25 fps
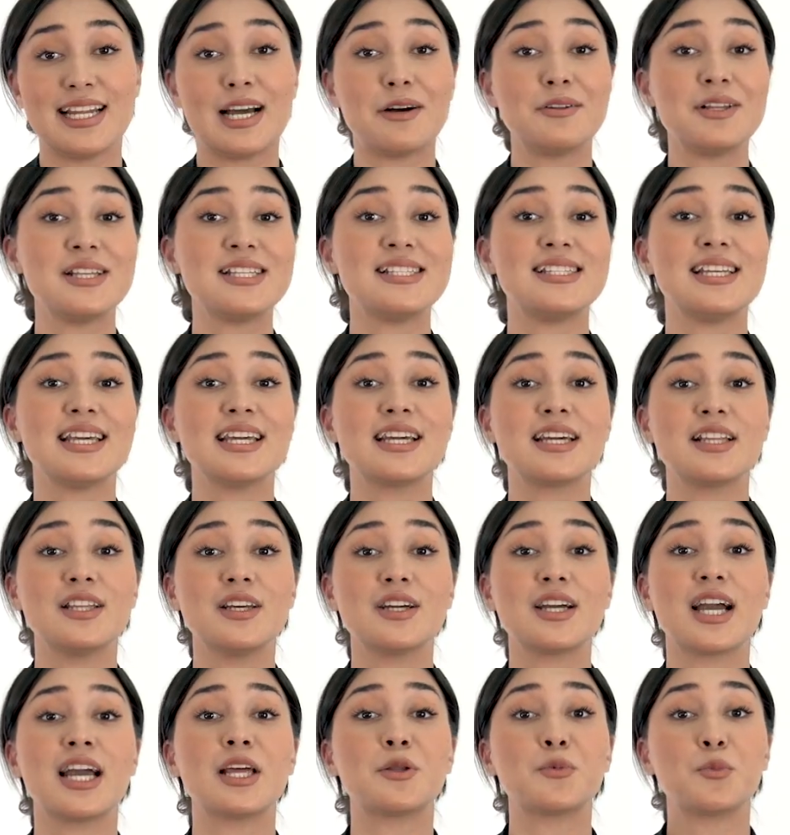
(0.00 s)
Now let's take a
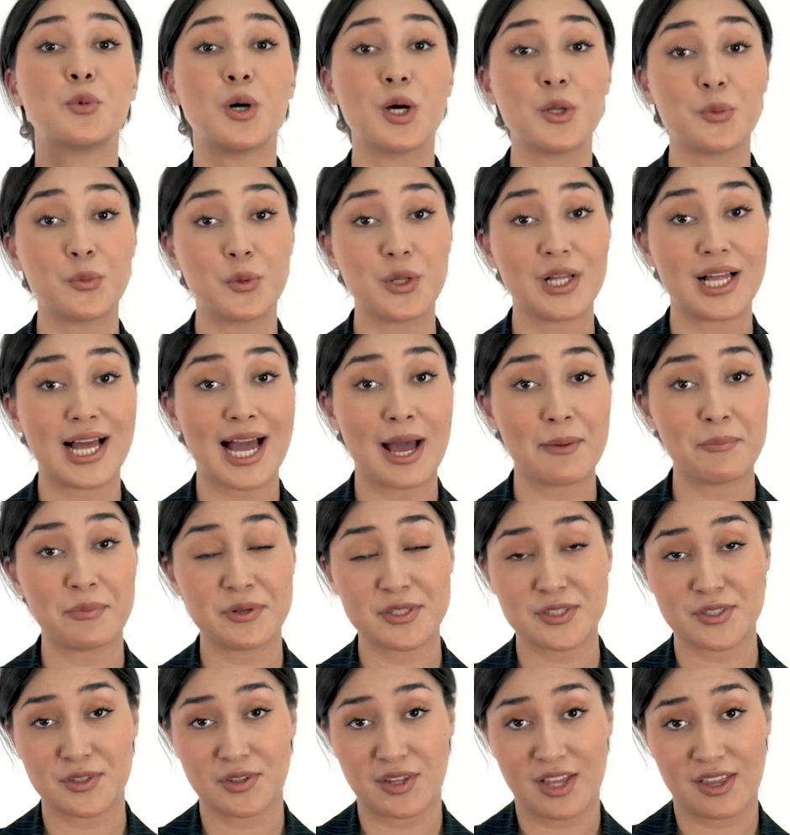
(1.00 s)
look at what will
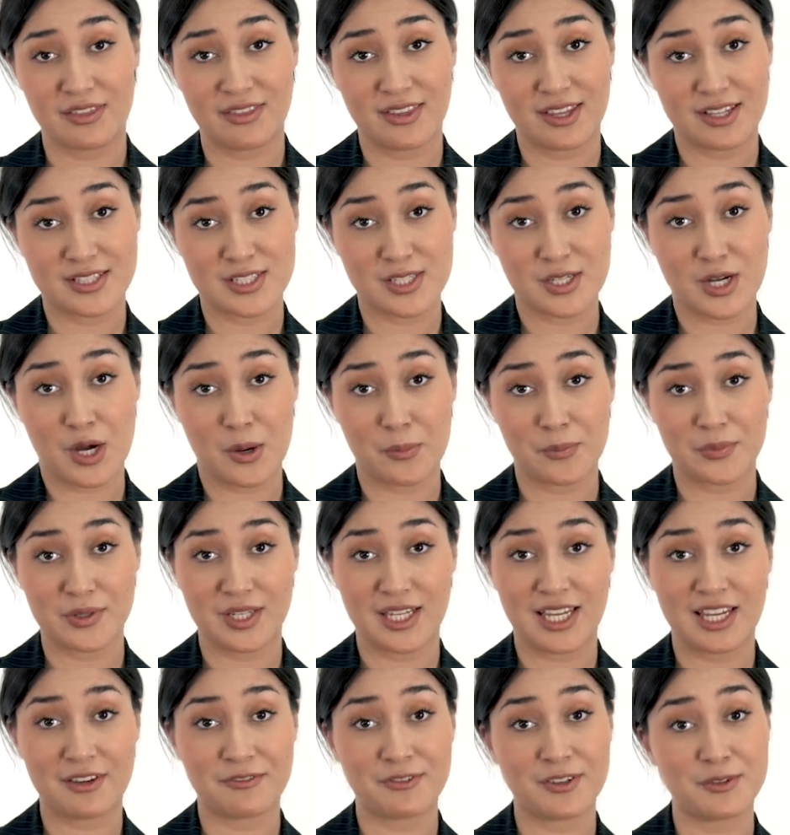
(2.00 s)
happen to Netflix
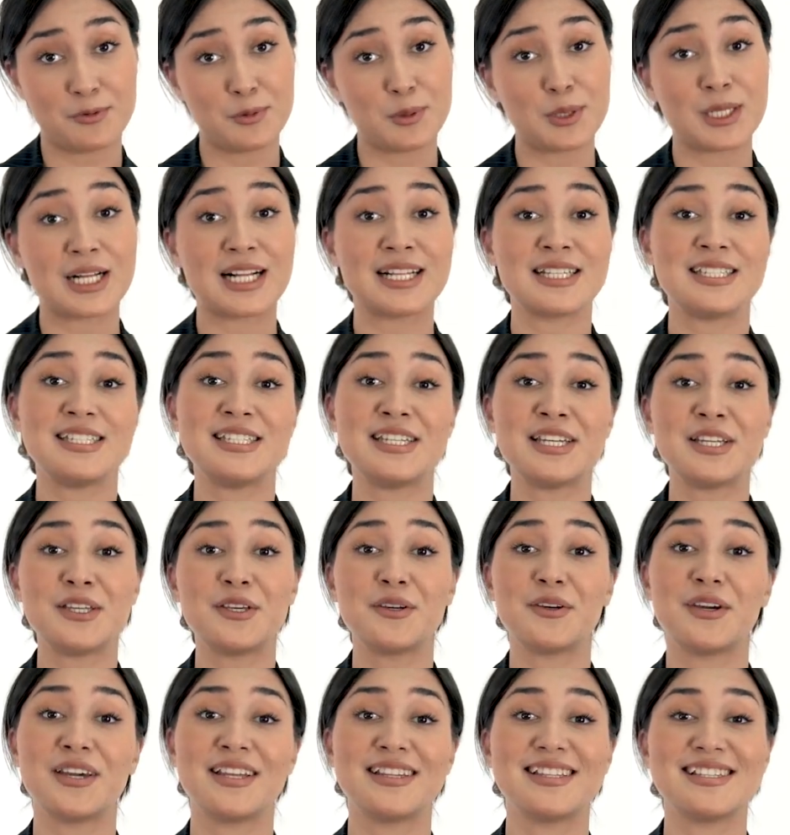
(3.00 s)
company if it will
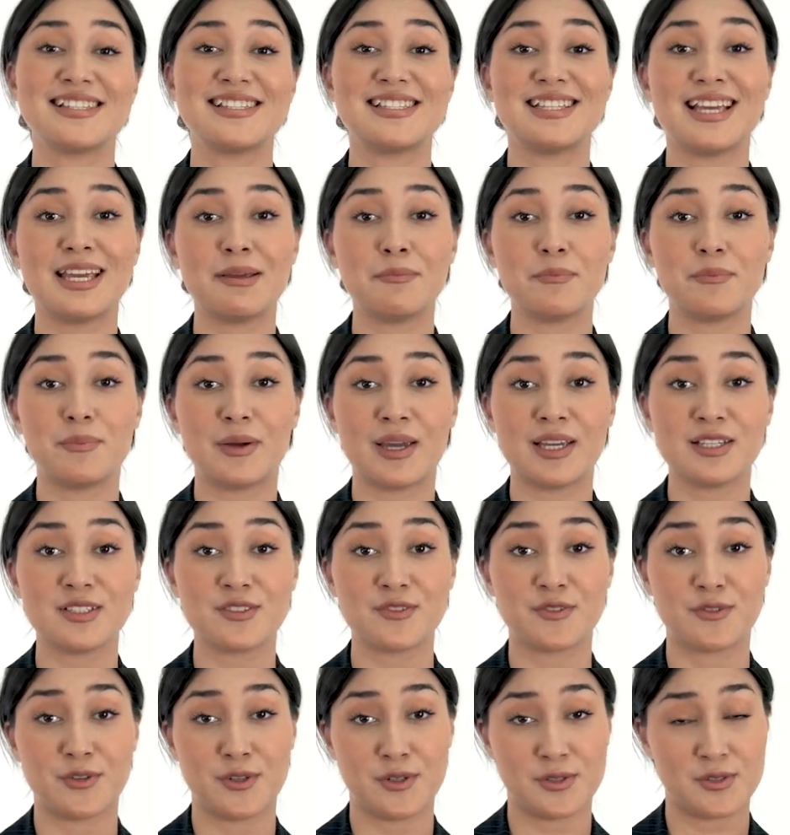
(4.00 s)
continue at the same
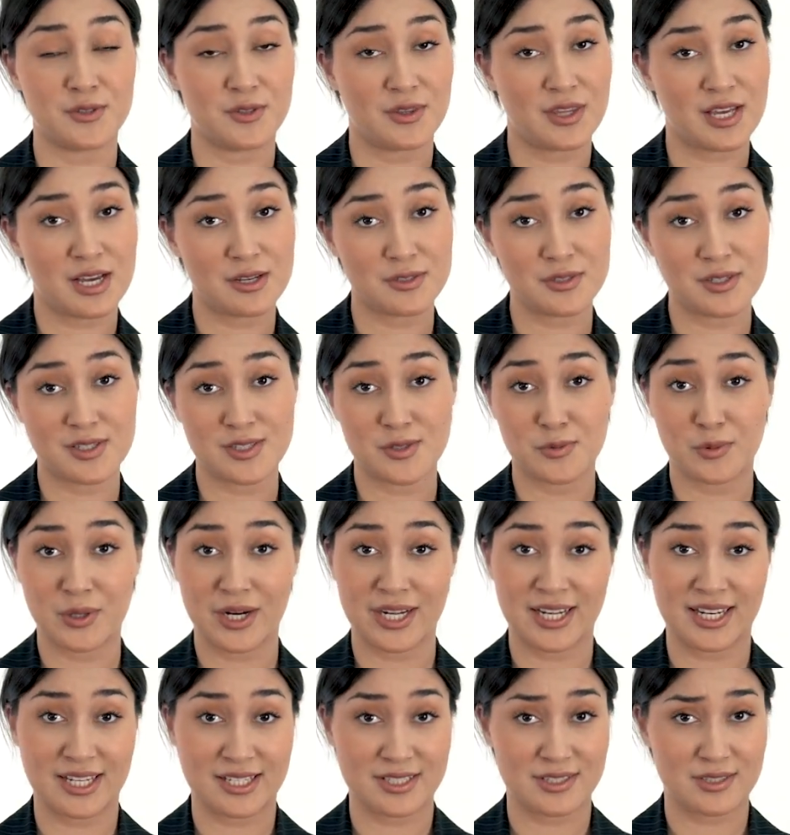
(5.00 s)
pace through
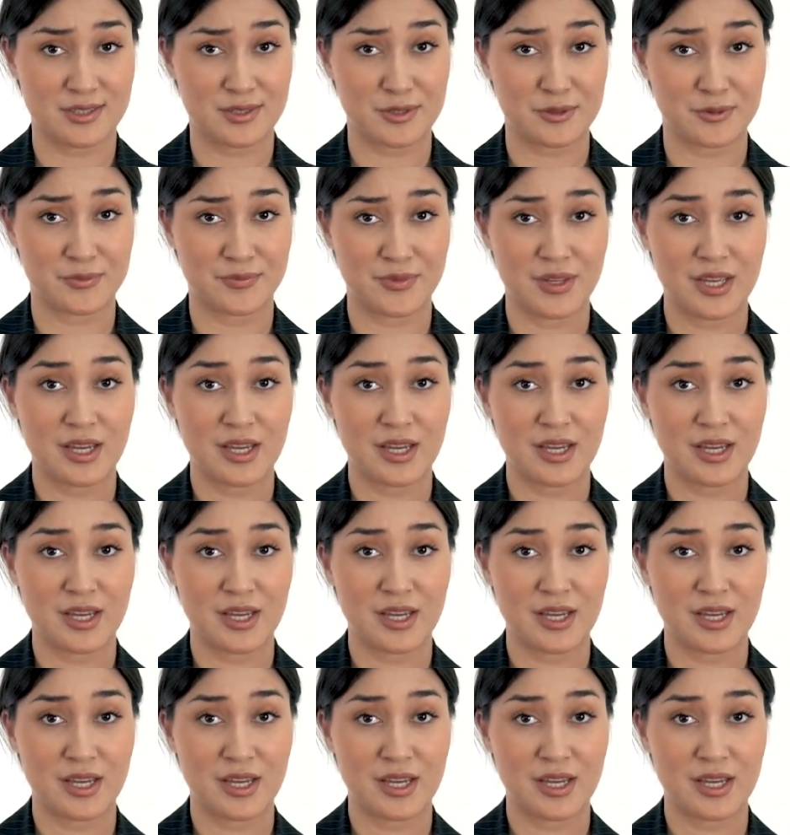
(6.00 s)
2022,